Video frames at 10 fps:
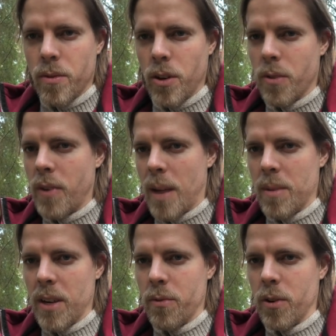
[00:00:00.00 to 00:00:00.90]
for your
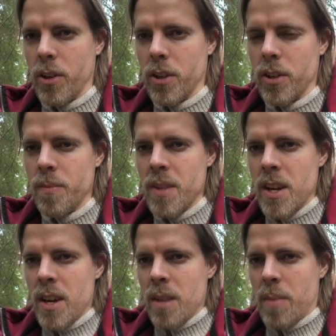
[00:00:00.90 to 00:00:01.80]
family, for your
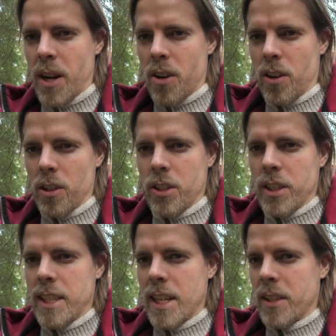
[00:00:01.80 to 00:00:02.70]

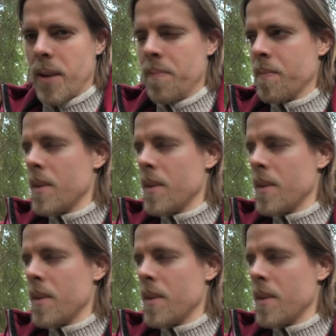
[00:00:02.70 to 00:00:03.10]
bioculture, etc.